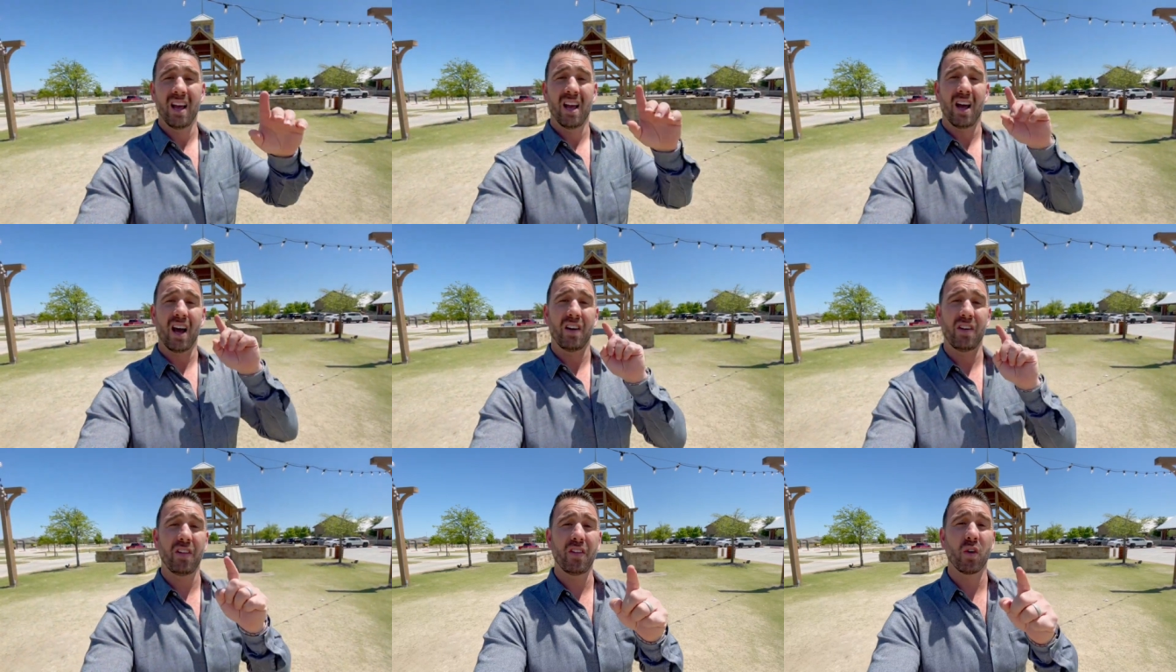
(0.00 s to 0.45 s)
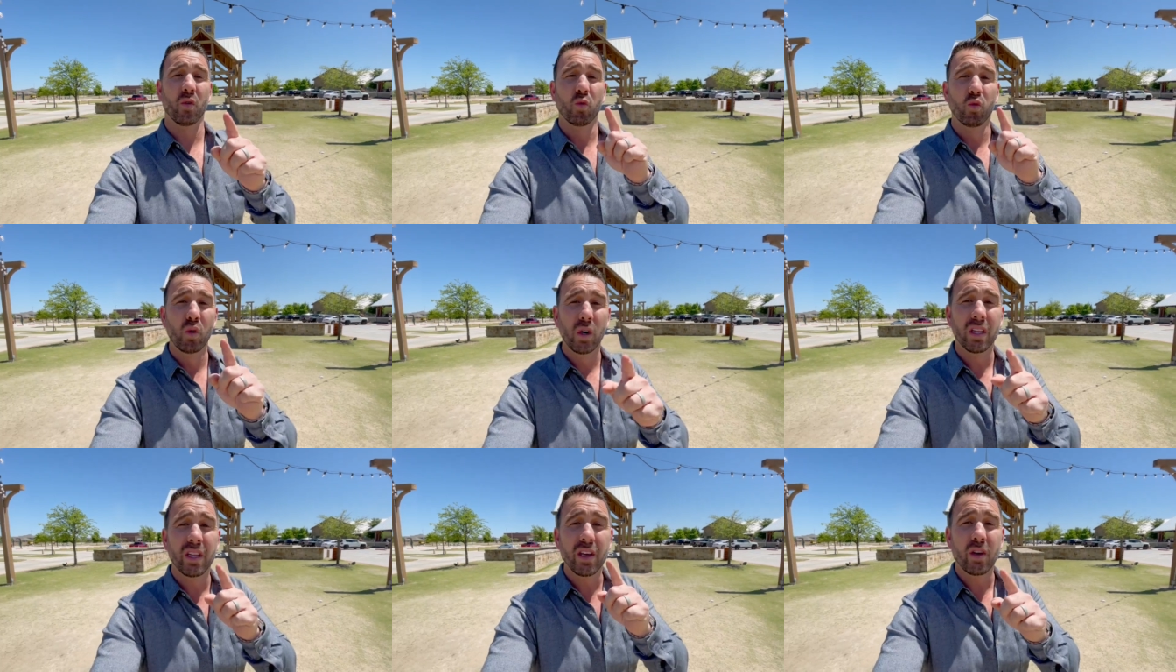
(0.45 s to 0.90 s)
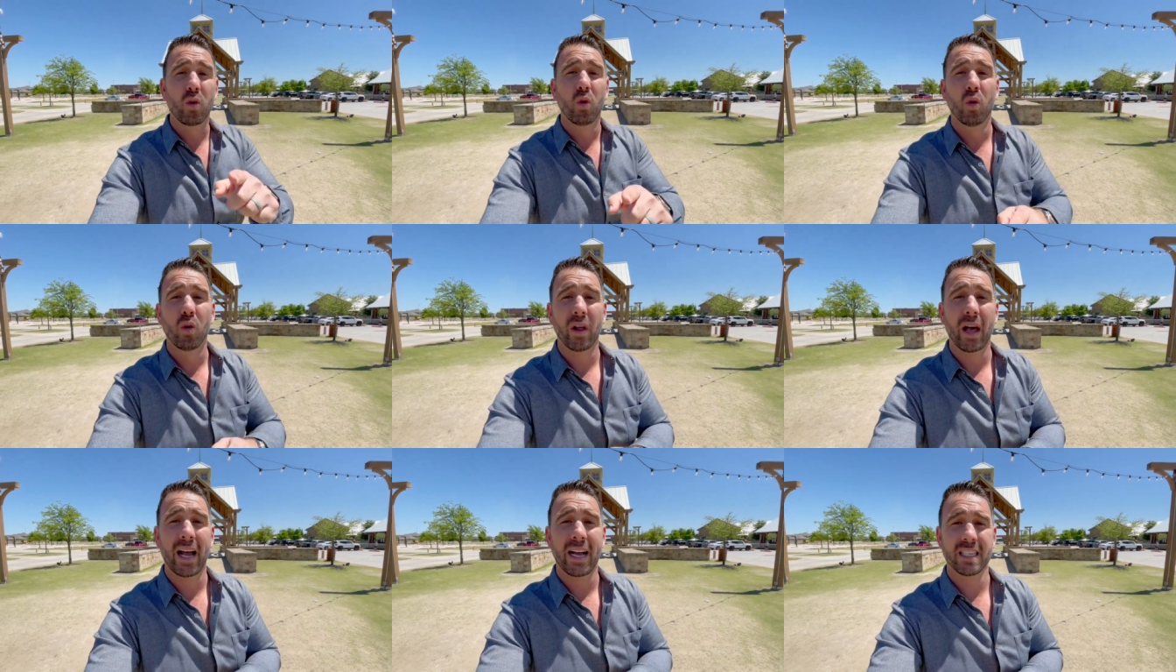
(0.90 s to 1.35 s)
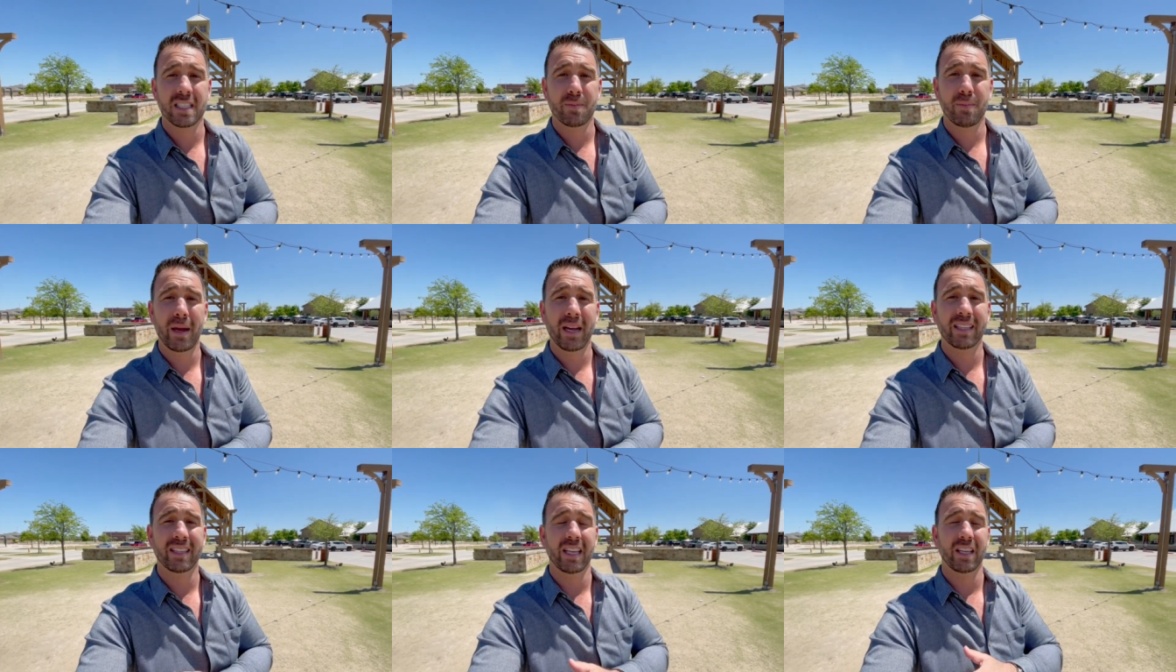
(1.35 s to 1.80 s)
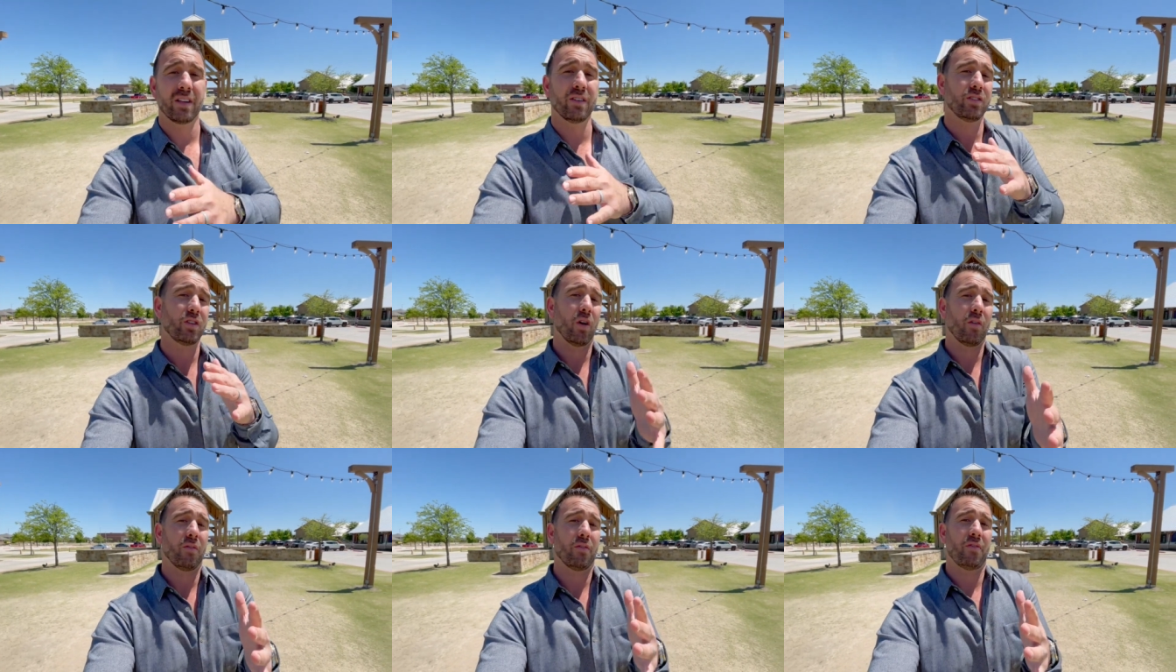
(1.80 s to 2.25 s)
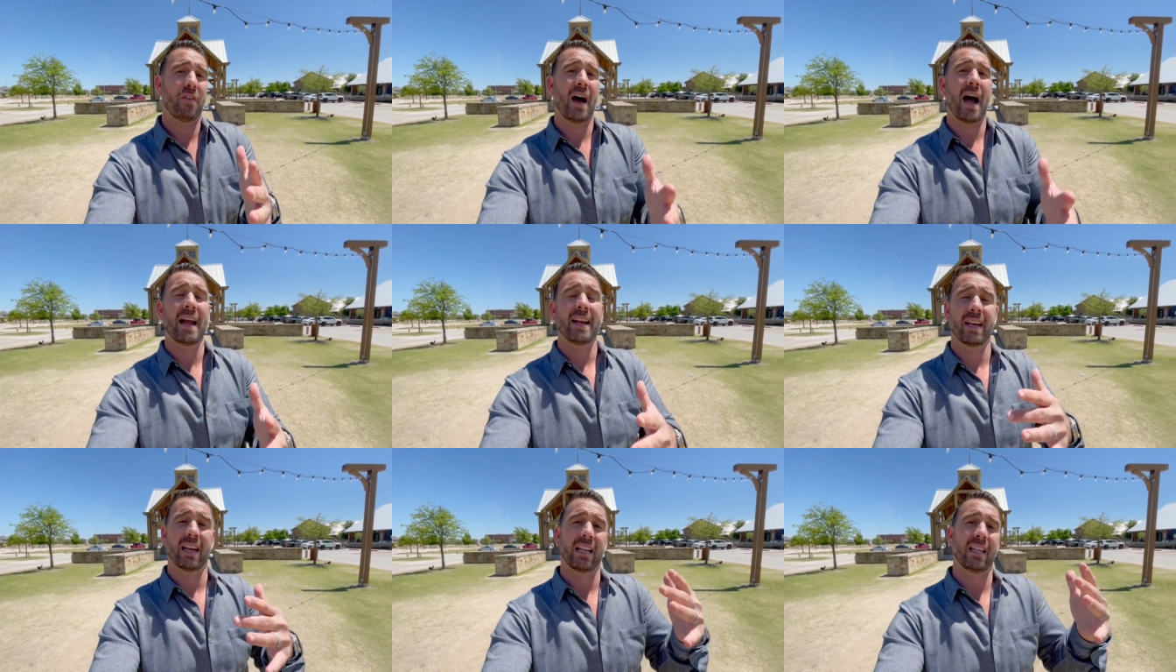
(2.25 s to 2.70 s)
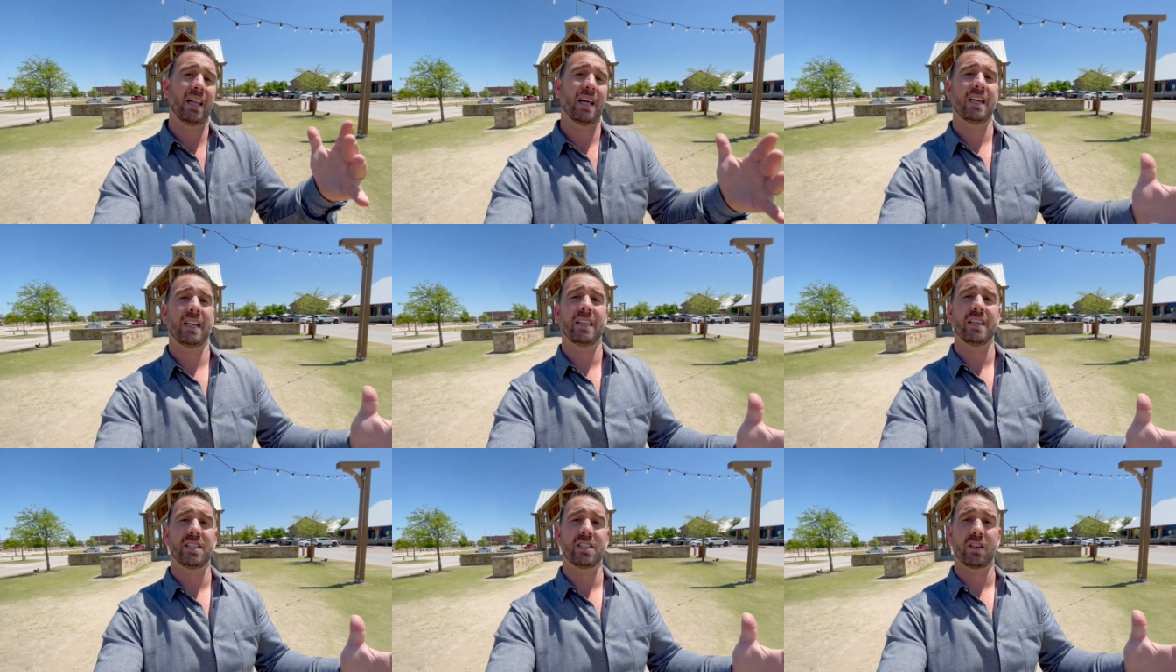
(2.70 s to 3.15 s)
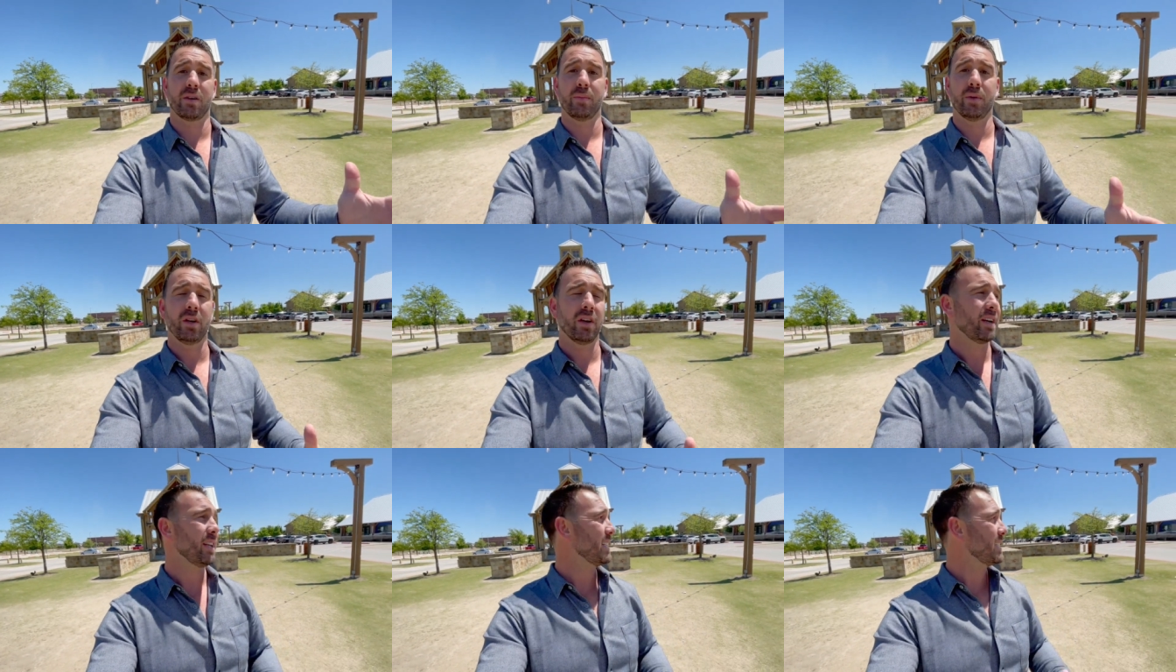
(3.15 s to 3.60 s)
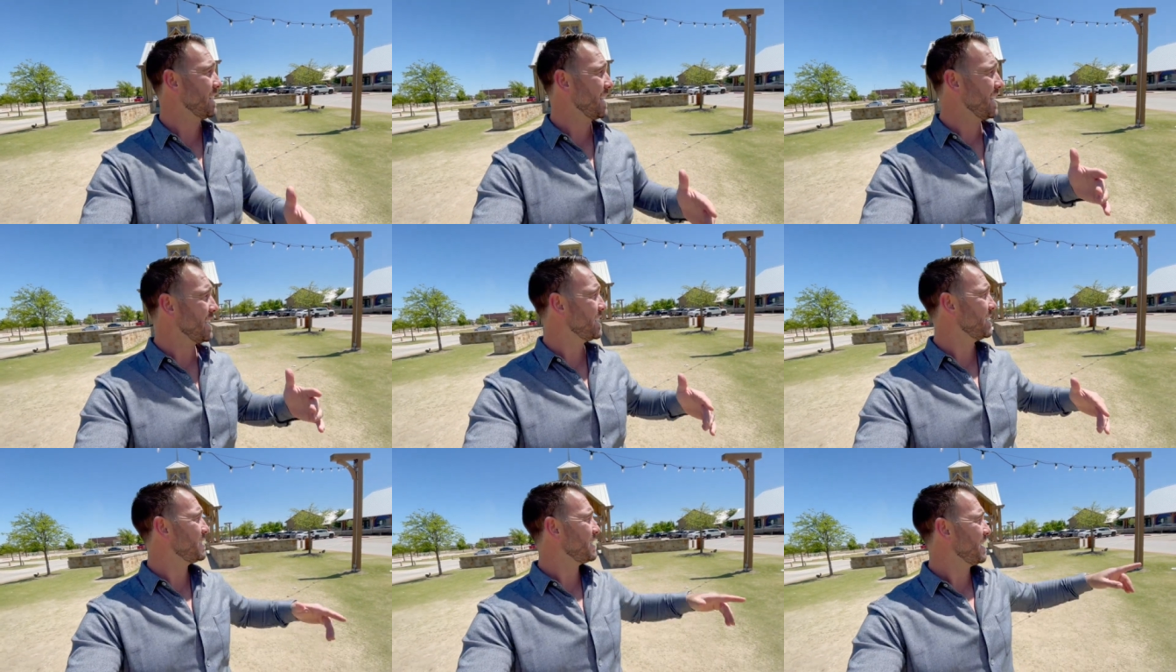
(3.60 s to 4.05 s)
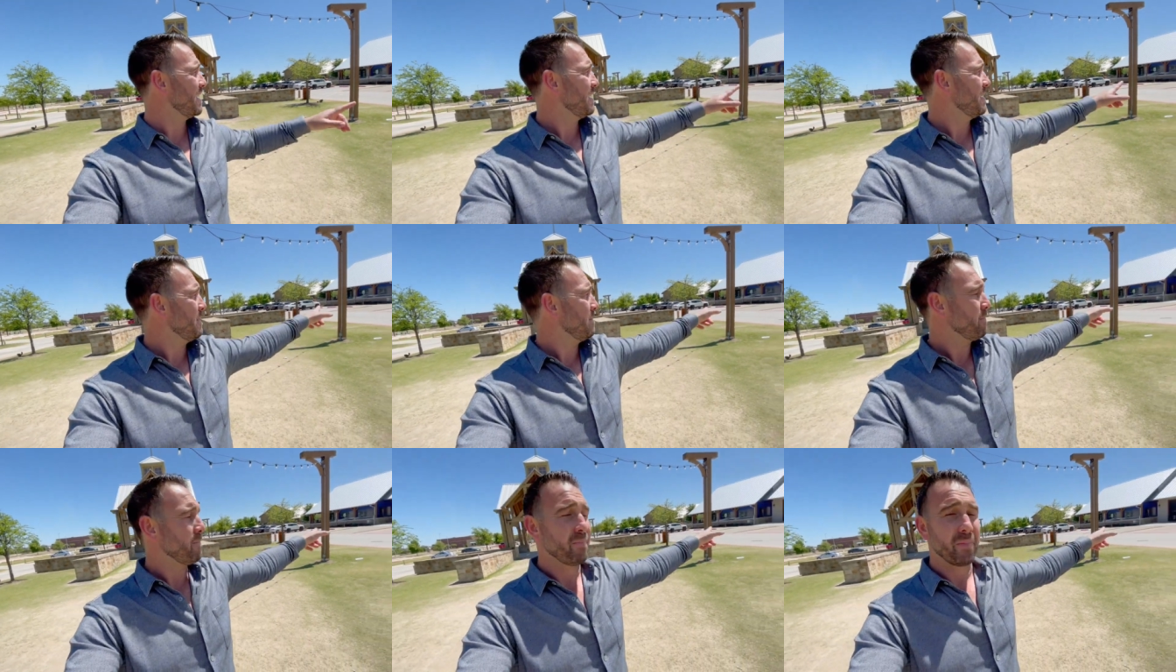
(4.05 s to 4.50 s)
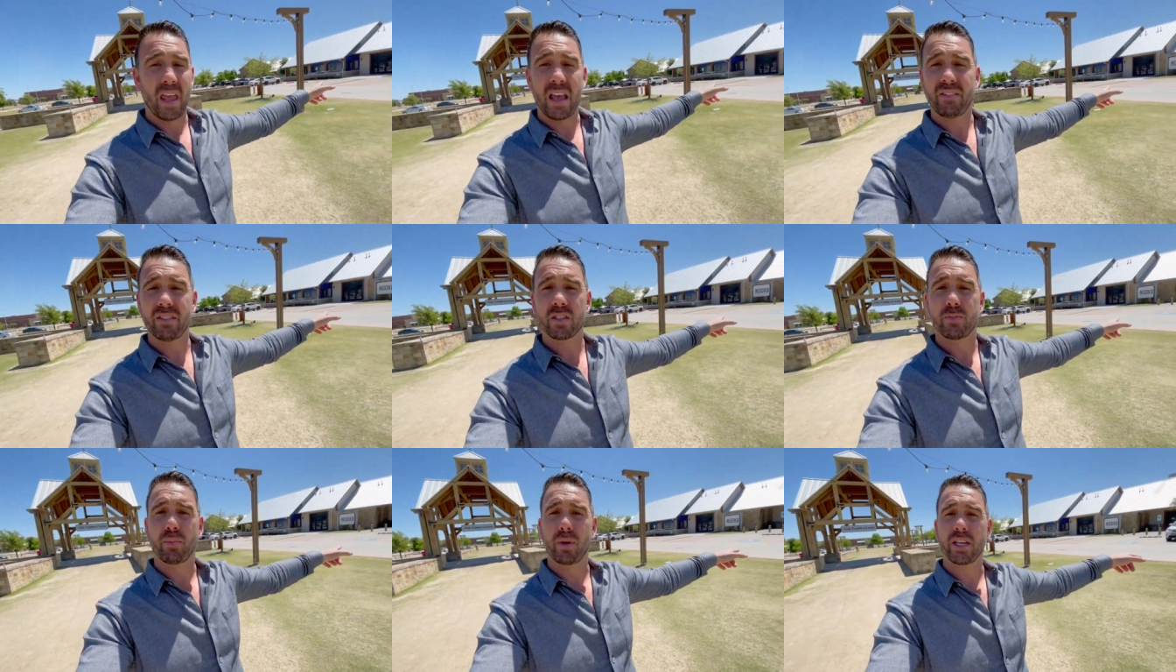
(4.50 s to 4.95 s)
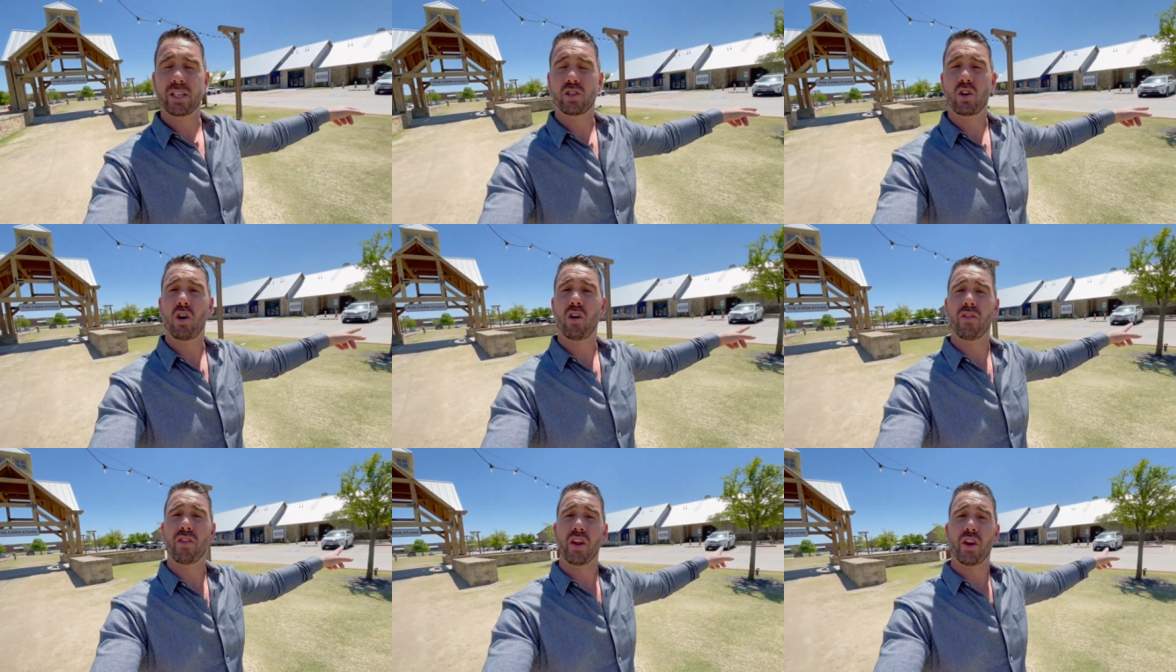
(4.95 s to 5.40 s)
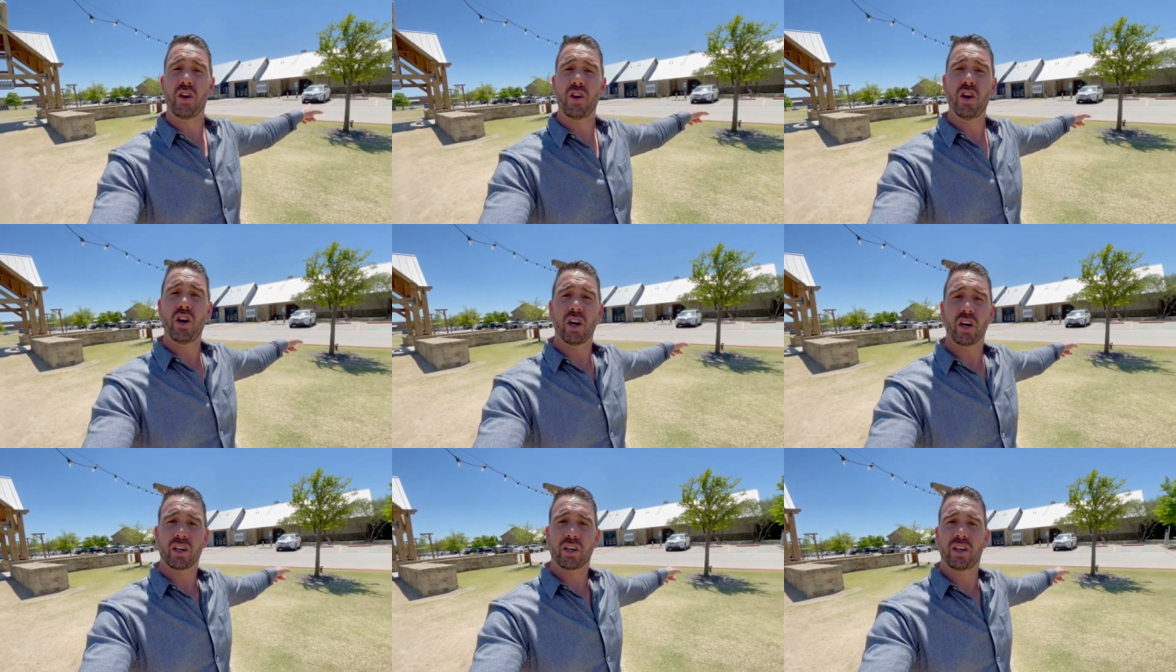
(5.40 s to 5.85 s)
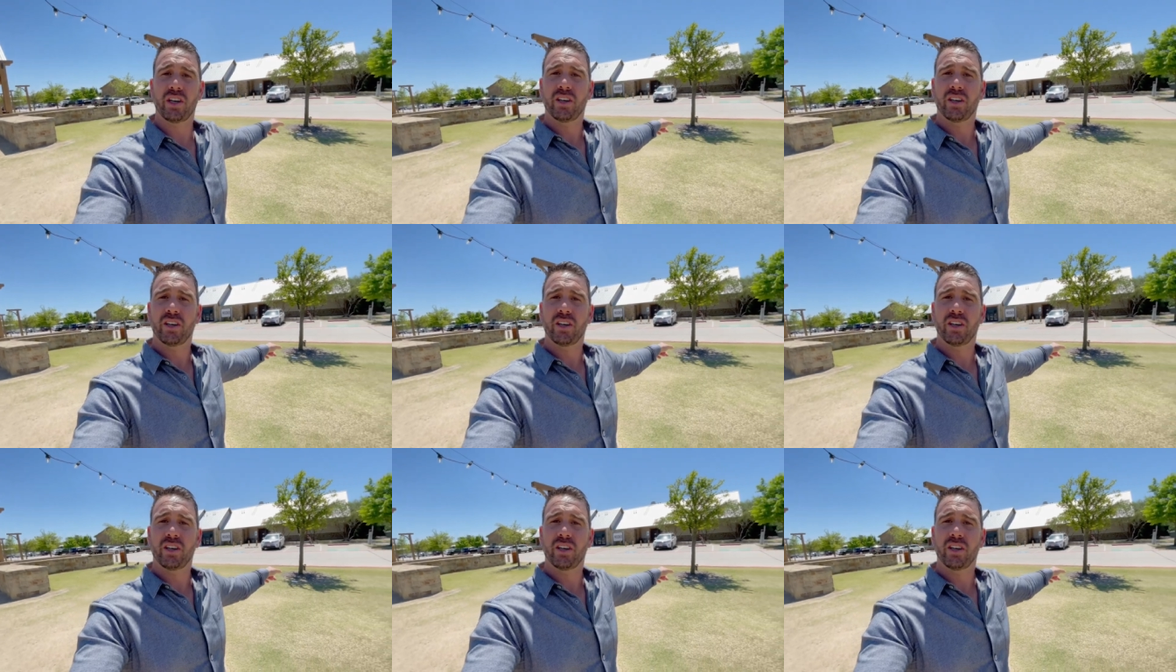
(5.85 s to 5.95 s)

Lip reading: Another really cool aspect that you don't find in a lot of these communities is they have this place called the Nook.